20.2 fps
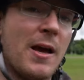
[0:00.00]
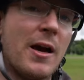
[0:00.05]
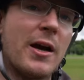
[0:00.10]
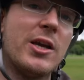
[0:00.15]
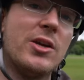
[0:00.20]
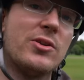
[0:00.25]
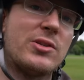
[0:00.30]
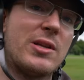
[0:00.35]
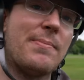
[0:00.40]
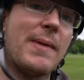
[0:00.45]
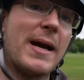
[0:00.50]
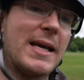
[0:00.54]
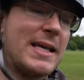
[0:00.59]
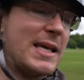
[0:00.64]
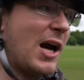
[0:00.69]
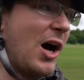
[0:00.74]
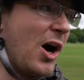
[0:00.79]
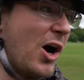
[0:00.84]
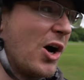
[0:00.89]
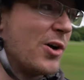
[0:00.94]
I usually
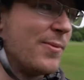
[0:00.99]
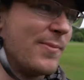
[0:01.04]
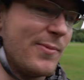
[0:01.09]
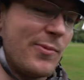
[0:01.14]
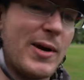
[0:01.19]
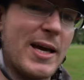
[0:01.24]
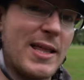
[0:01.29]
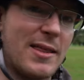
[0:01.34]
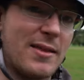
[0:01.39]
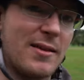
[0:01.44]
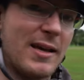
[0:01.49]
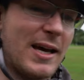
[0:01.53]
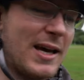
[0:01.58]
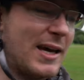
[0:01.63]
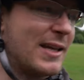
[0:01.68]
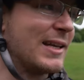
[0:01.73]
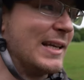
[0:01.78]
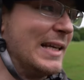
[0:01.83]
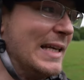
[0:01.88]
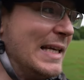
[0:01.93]
make it home with
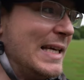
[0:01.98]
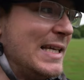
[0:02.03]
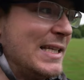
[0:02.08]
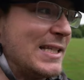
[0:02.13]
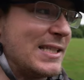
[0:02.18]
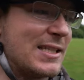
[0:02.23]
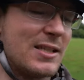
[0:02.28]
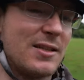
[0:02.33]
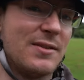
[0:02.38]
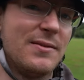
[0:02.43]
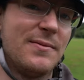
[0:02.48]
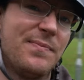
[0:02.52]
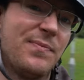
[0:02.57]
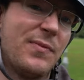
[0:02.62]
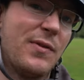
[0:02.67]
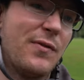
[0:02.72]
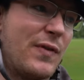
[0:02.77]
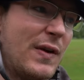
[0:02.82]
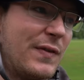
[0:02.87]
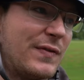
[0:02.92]
at least
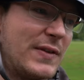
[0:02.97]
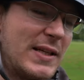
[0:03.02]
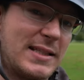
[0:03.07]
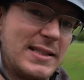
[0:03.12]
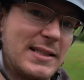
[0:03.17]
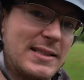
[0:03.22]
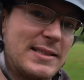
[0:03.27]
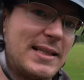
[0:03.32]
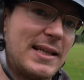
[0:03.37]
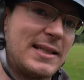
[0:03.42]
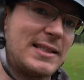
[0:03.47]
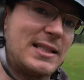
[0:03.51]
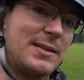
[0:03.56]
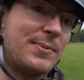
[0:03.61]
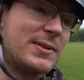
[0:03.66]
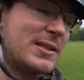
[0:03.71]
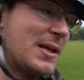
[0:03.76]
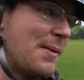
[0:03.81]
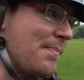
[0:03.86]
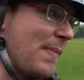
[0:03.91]
fifty to sixty
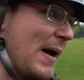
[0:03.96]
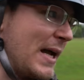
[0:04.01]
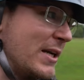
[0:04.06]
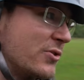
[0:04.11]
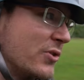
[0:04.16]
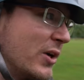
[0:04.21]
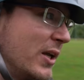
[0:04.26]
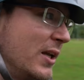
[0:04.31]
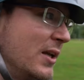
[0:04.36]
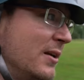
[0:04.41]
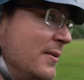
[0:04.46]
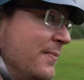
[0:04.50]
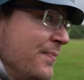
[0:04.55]
percent battery.